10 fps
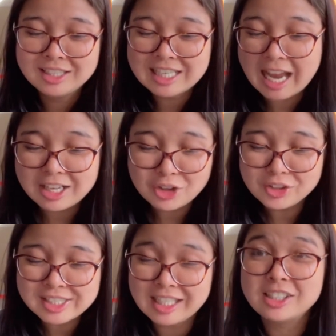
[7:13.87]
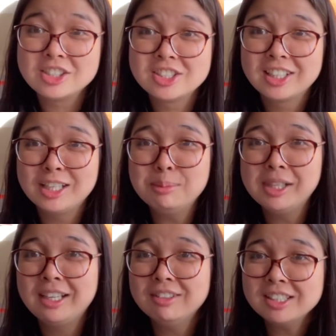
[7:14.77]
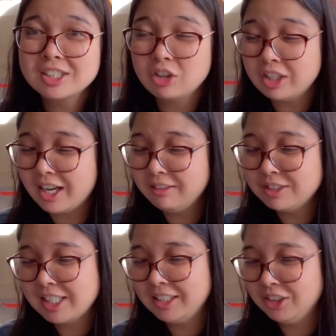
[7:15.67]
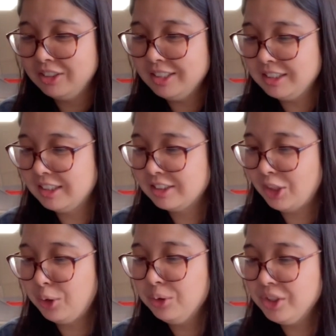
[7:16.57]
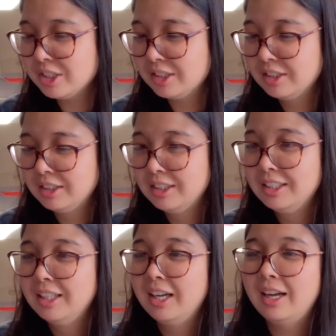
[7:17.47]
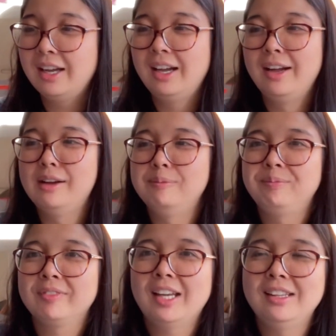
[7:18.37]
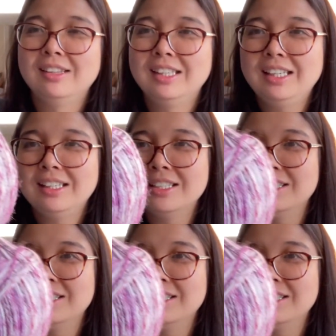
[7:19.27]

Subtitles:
$10 each. Can you believe it? Sock yarn for $10, so good. And this